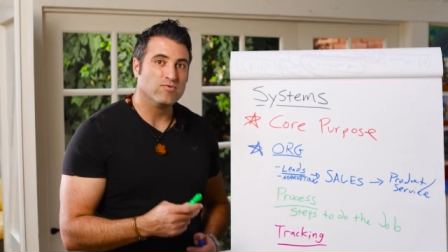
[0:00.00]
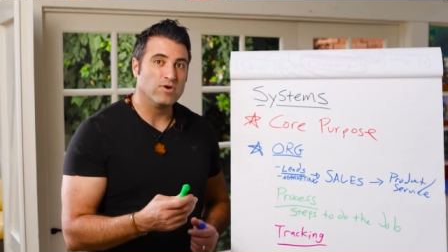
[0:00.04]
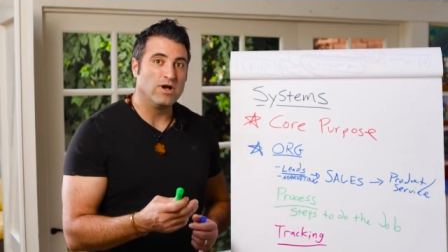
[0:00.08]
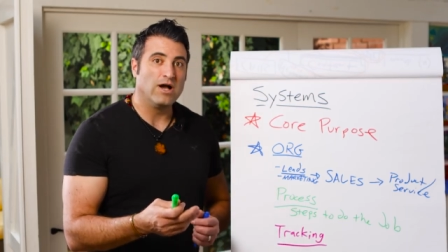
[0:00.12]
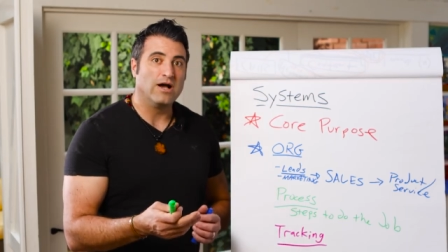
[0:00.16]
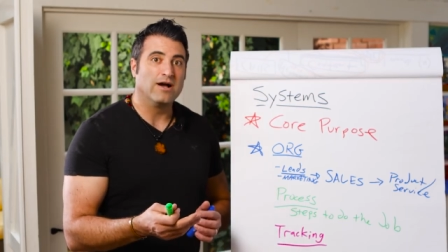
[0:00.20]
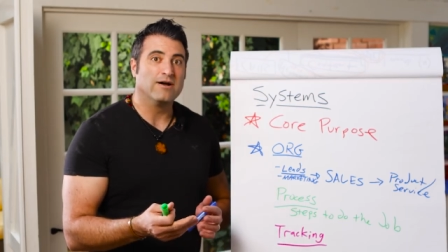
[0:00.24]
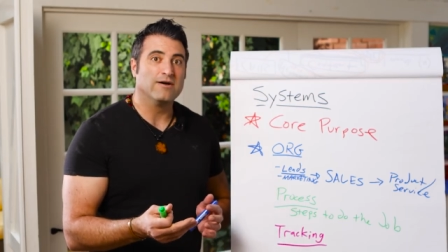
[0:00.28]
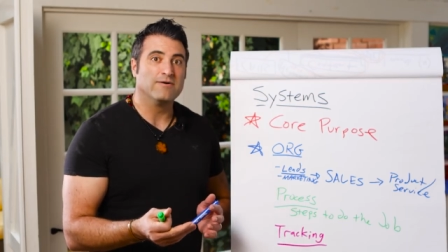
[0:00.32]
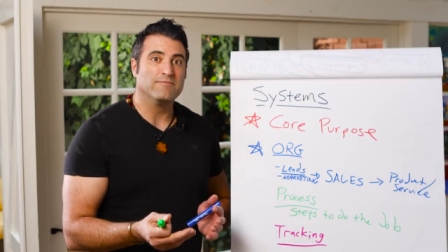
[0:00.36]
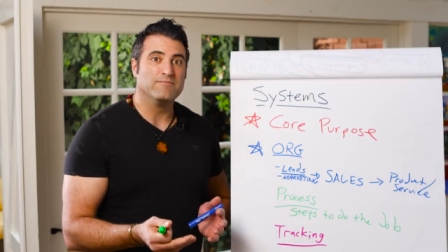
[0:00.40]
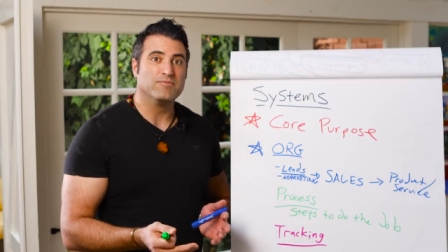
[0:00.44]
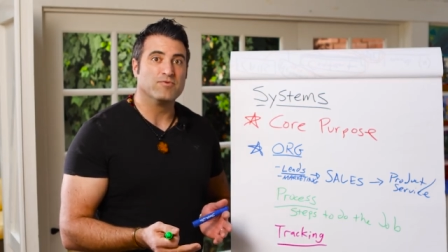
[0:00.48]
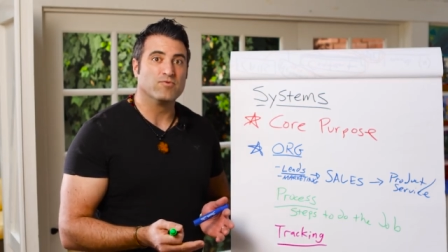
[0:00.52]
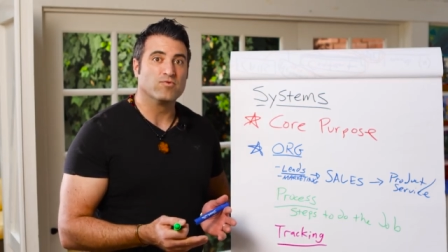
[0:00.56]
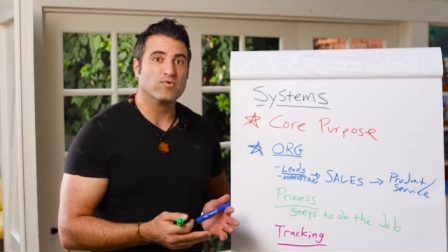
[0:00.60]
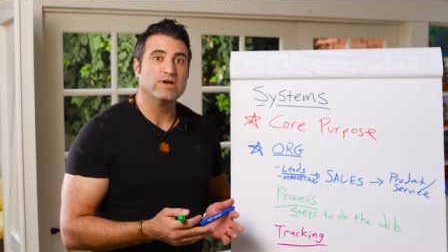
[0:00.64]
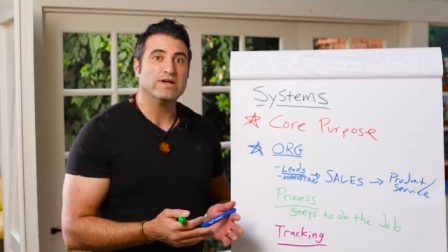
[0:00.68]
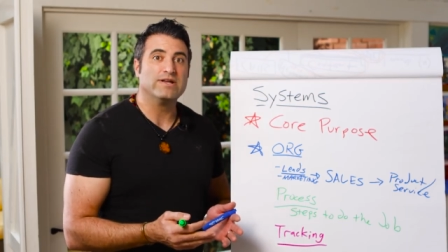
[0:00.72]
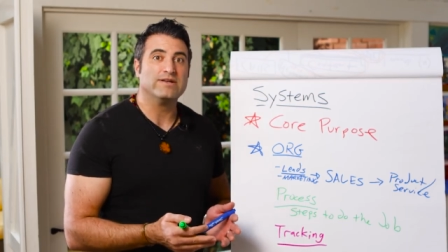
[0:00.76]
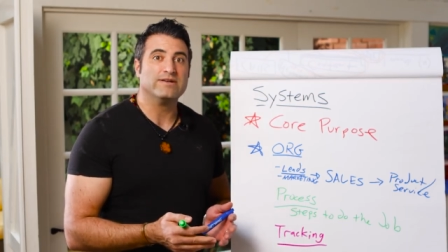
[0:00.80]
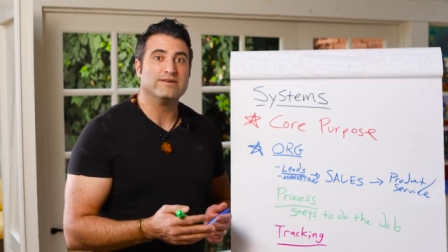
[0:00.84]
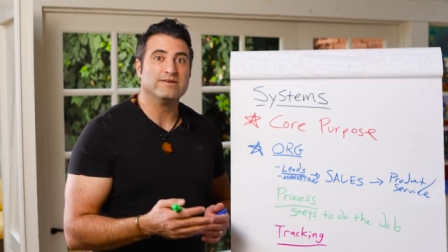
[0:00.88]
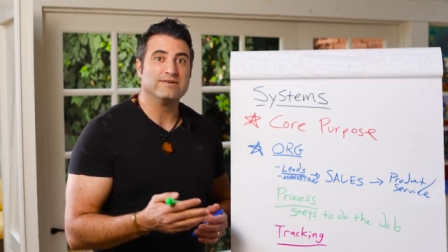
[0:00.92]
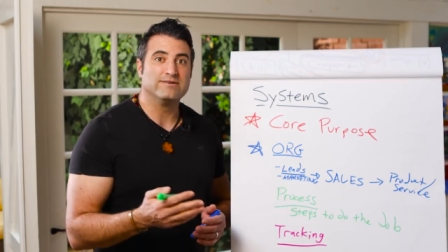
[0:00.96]
uh,
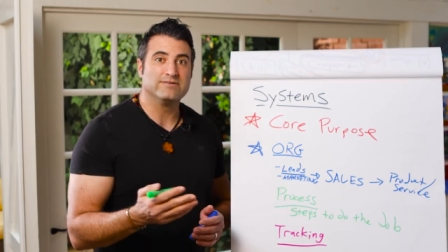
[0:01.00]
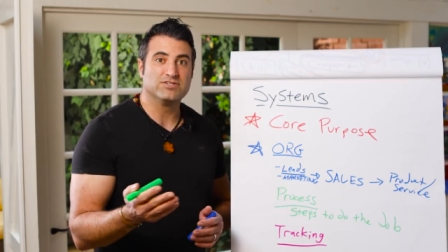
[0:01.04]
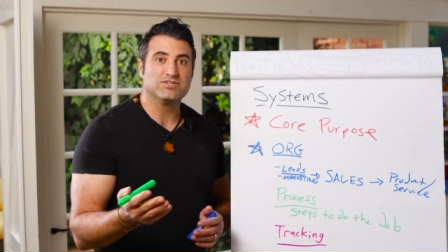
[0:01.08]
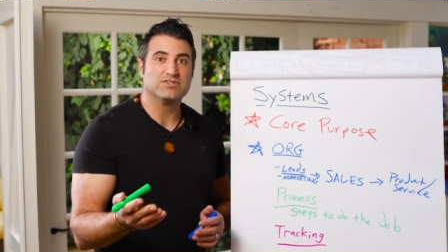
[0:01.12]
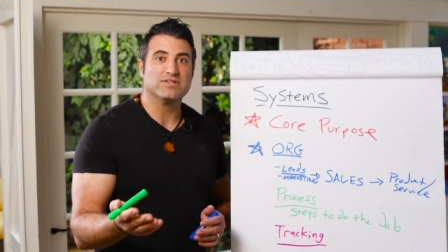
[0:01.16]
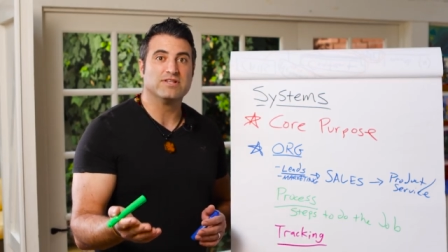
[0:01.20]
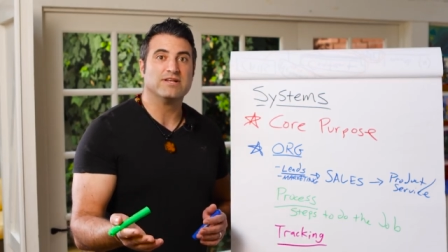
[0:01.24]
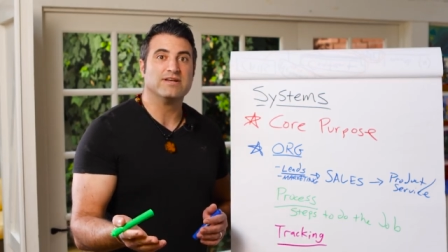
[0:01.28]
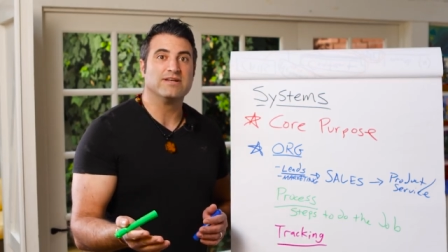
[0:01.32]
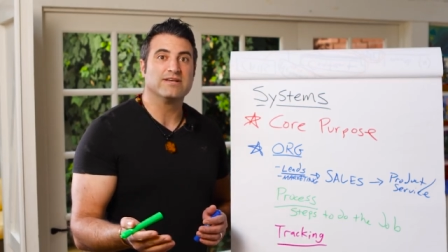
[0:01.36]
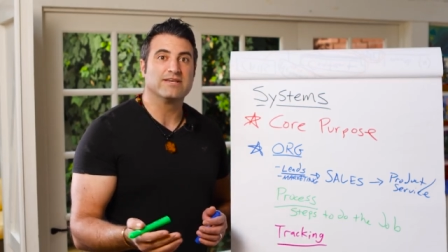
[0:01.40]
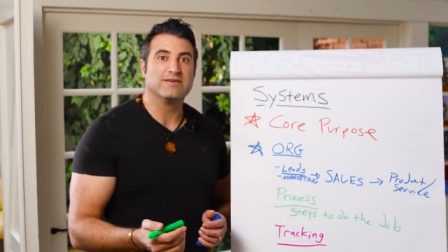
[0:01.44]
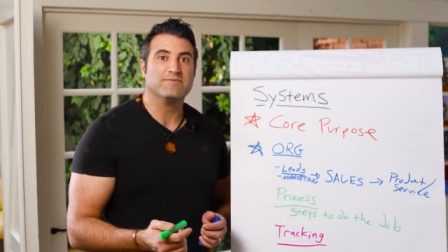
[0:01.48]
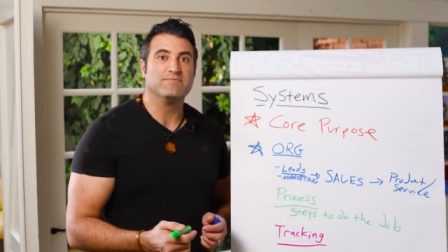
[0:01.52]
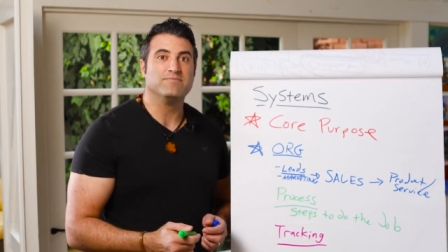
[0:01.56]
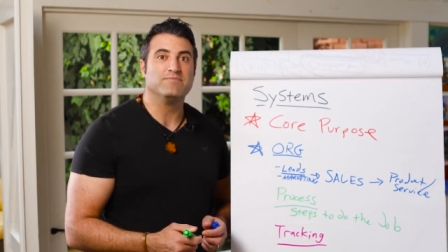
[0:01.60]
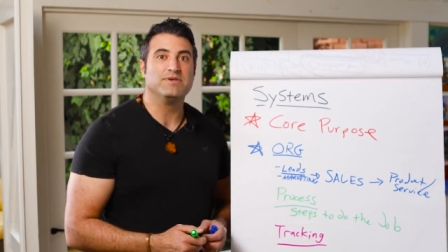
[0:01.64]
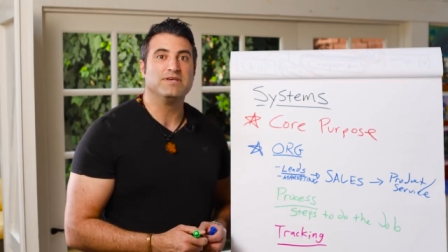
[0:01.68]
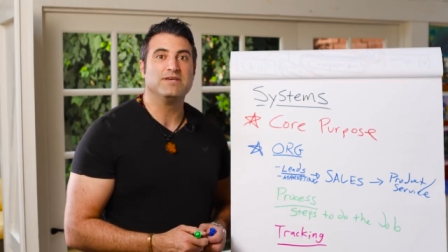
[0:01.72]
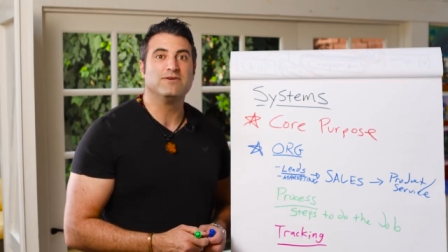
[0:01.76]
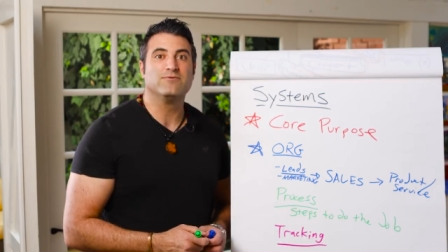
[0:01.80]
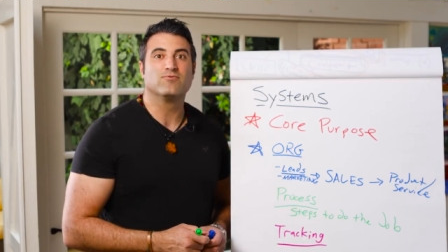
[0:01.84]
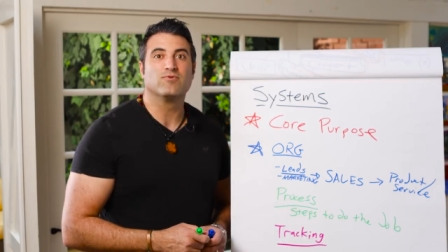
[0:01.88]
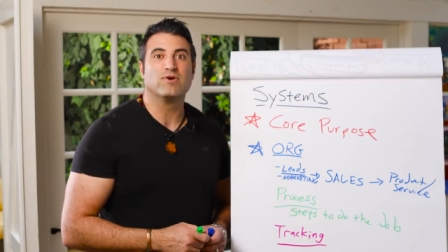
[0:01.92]
written so that it can be